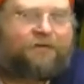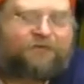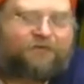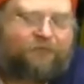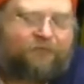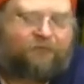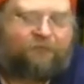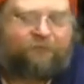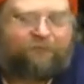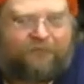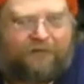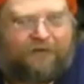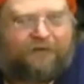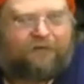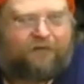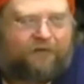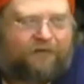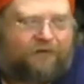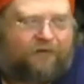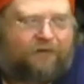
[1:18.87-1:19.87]
They sort of
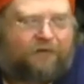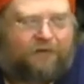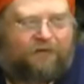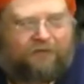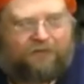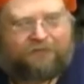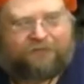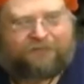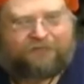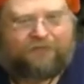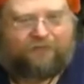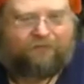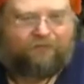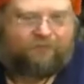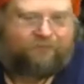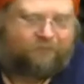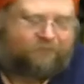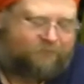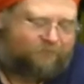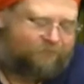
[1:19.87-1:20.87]
vaguely, in
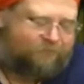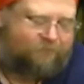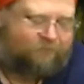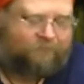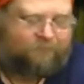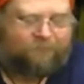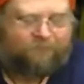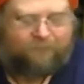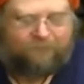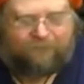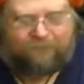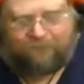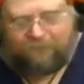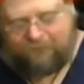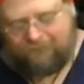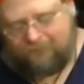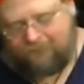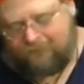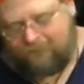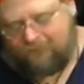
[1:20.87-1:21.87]
some
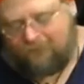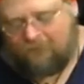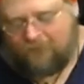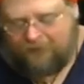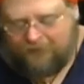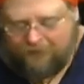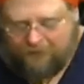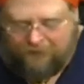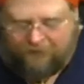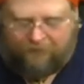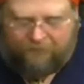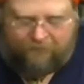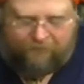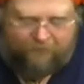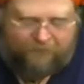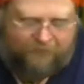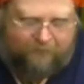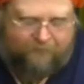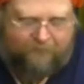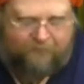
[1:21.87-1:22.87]
way,
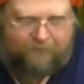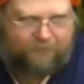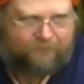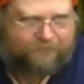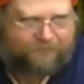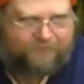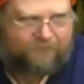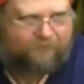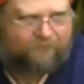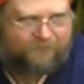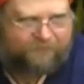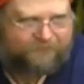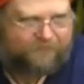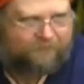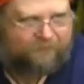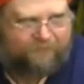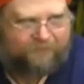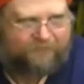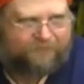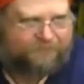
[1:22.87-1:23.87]
maybe there's some
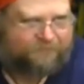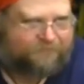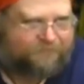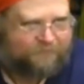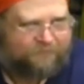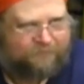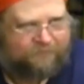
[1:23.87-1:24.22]
resemblance.